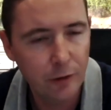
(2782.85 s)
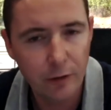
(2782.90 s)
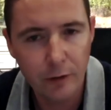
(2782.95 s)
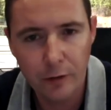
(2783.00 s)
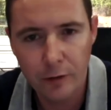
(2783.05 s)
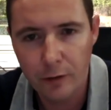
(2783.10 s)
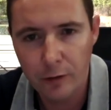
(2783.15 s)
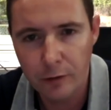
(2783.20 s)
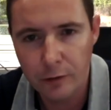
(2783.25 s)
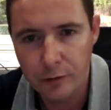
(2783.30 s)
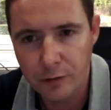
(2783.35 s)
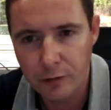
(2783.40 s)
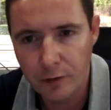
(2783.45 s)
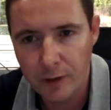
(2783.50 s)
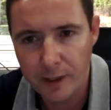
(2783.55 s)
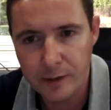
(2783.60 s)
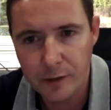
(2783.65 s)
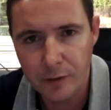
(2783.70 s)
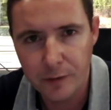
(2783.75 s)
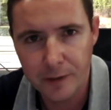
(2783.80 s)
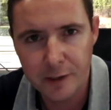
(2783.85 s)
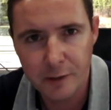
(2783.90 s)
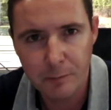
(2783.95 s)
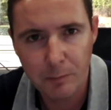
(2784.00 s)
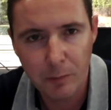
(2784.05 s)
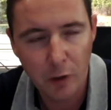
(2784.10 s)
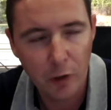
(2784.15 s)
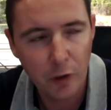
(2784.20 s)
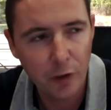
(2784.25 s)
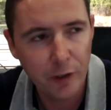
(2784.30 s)
or, or, tries to
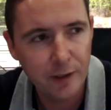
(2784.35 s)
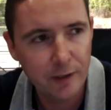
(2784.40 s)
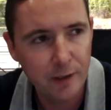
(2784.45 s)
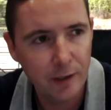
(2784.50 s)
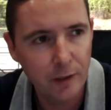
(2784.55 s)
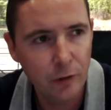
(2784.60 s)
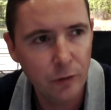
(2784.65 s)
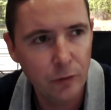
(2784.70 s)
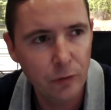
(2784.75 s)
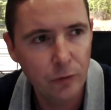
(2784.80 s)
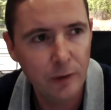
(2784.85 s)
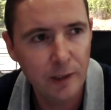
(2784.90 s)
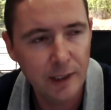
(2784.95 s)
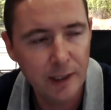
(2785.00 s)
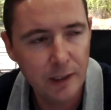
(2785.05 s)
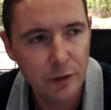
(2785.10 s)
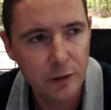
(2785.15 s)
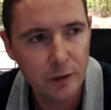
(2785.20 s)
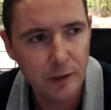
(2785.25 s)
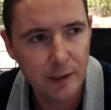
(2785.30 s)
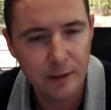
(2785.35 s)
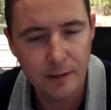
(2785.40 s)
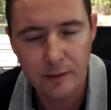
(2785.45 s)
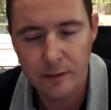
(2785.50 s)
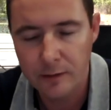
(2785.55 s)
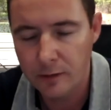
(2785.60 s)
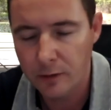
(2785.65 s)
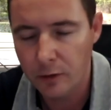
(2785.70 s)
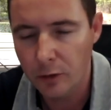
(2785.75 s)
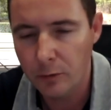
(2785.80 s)
exploit a new niche. It's
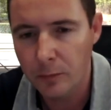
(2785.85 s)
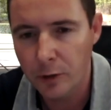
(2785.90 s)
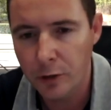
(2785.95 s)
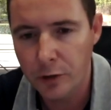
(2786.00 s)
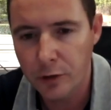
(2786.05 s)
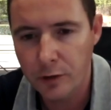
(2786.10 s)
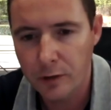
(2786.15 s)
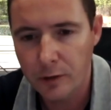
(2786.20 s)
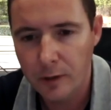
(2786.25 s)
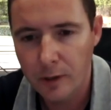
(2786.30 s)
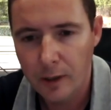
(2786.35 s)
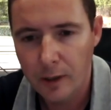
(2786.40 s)
so much